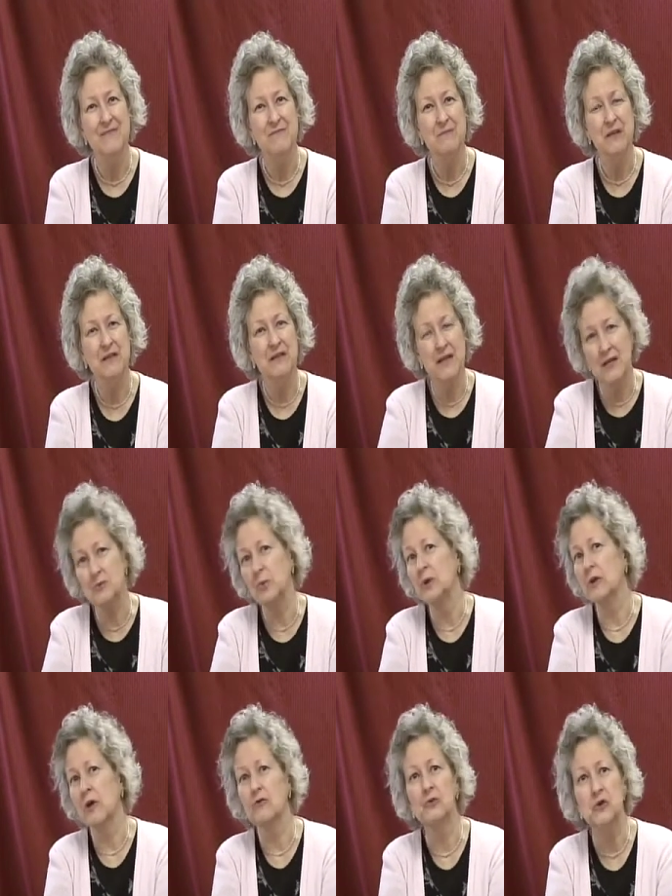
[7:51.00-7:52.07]
because that's what
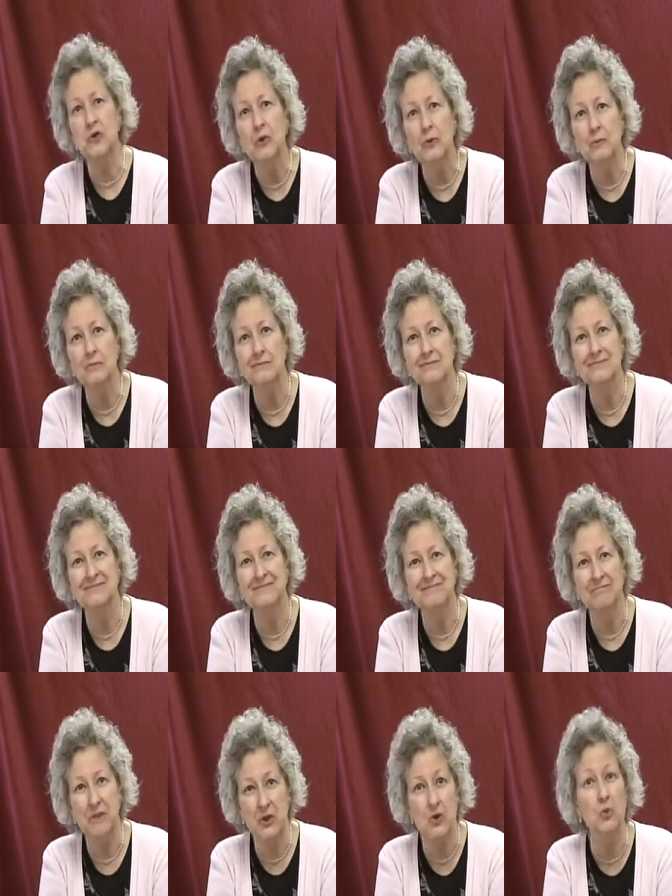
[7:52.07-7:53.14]
love would do.
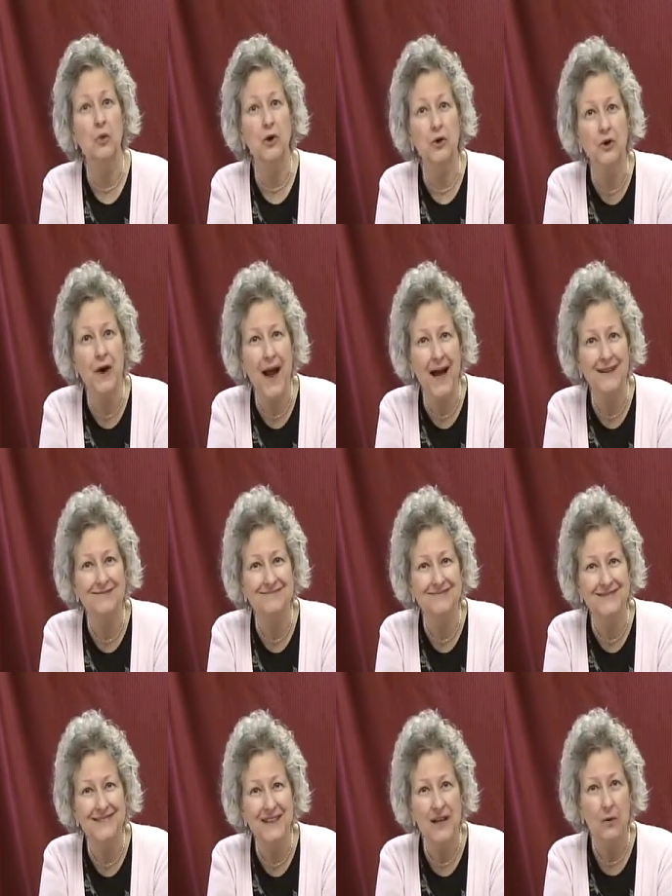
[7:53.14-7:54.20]
Meet you where you're at.
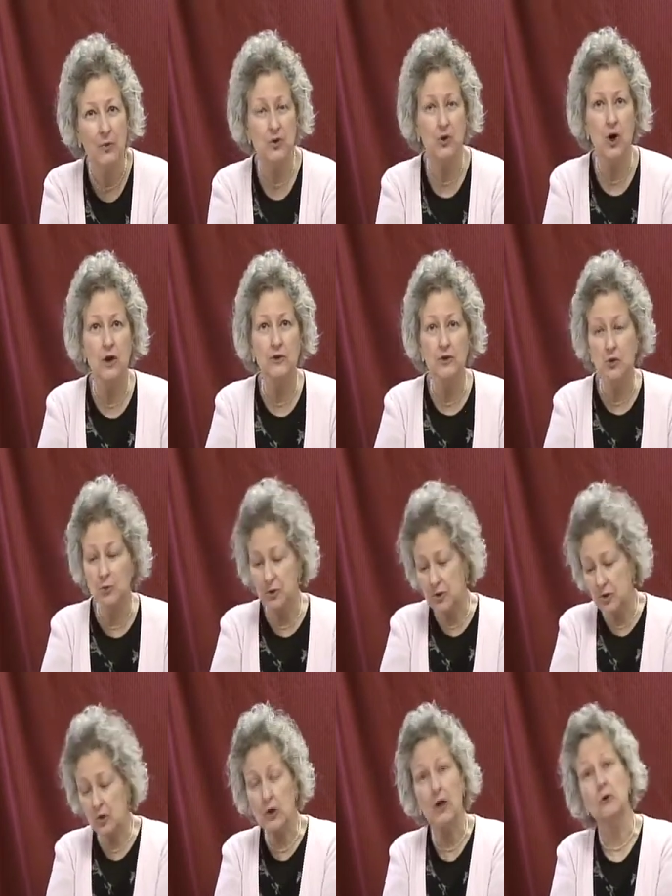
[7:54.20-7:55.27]
Would talk to you in
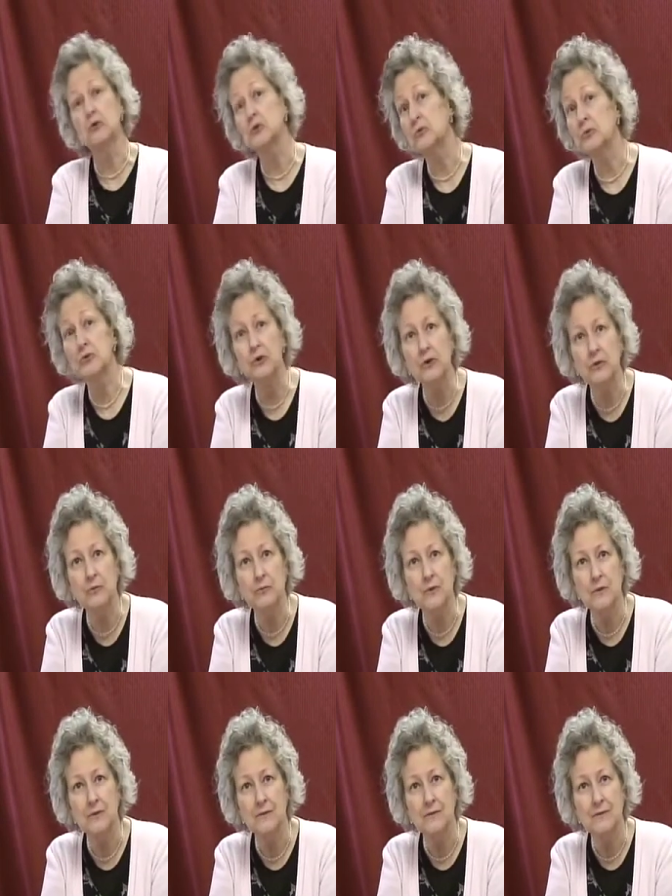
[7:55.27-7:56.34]
your cultural
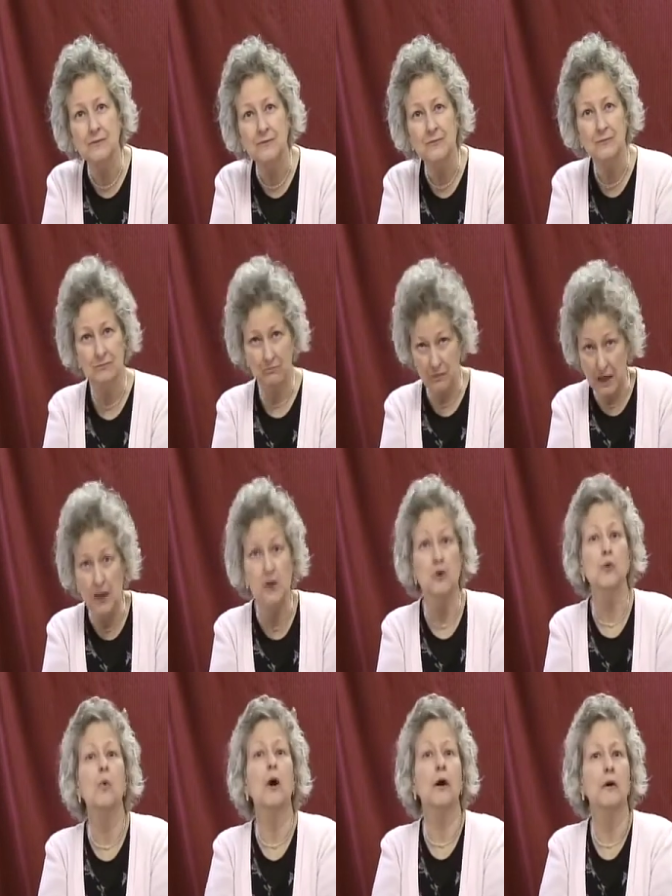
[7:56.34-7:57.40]
terms, meeting
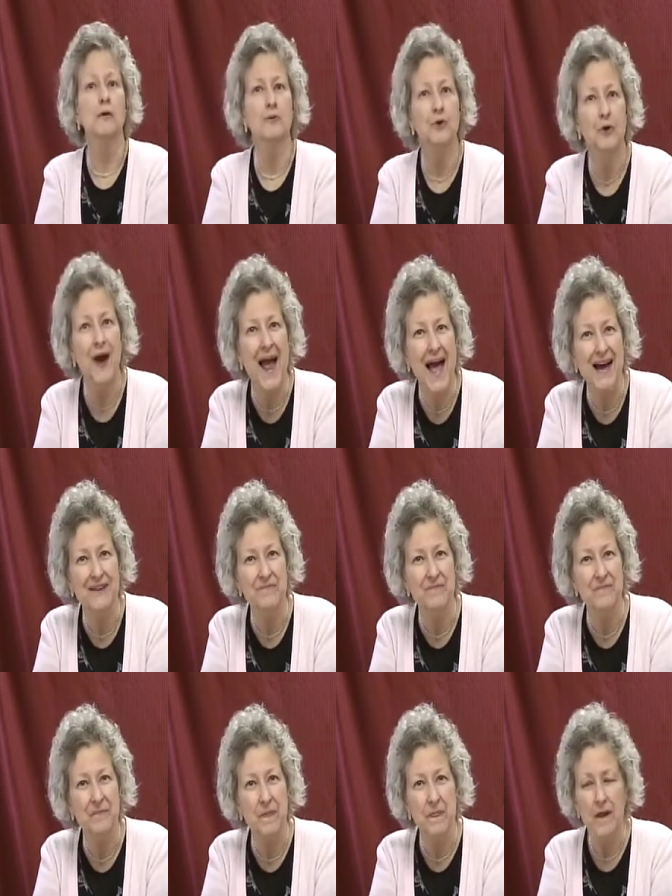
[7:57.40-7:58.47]
you where you're at.
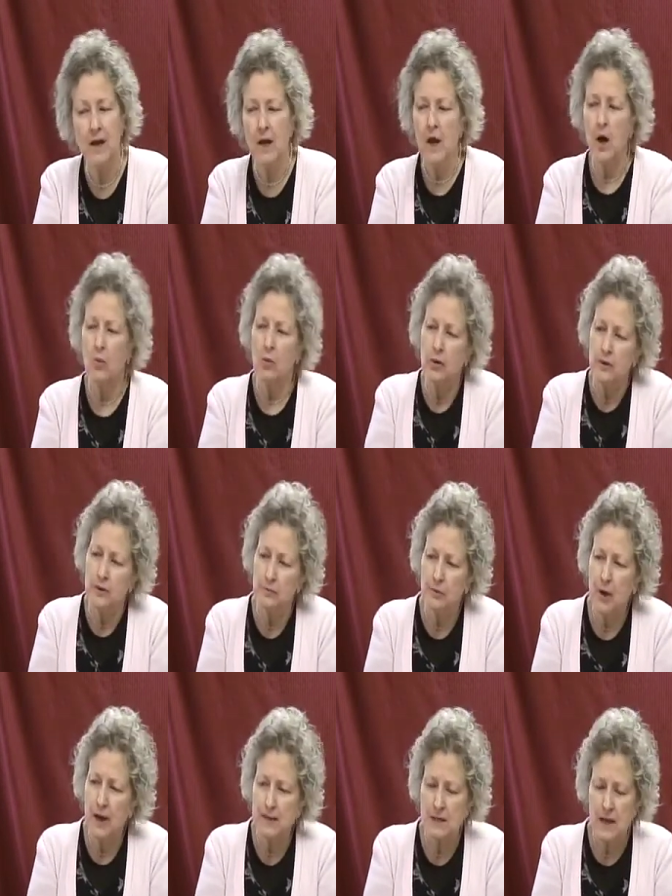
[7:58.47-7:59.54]
Well, in the
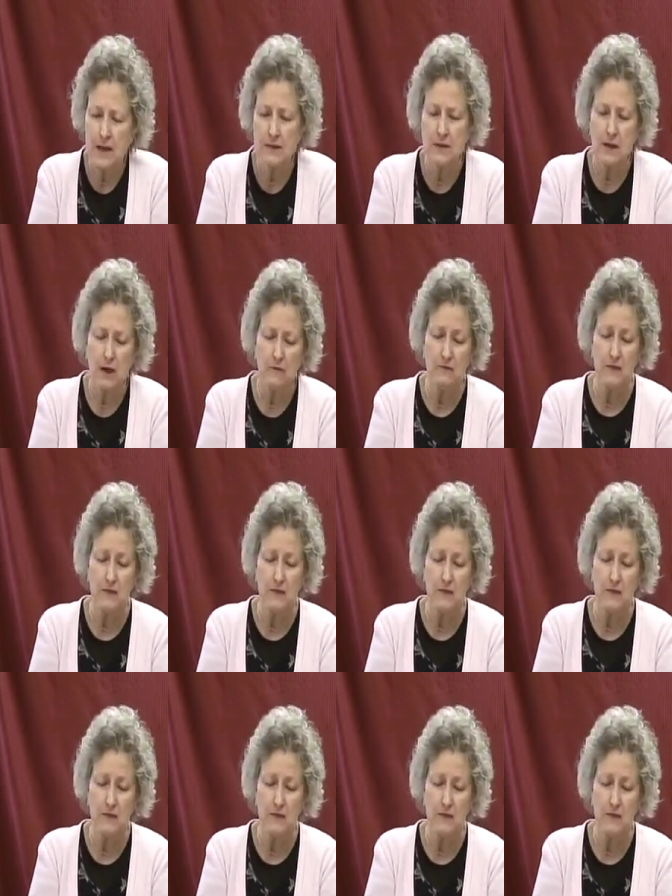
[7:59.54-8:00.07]
process of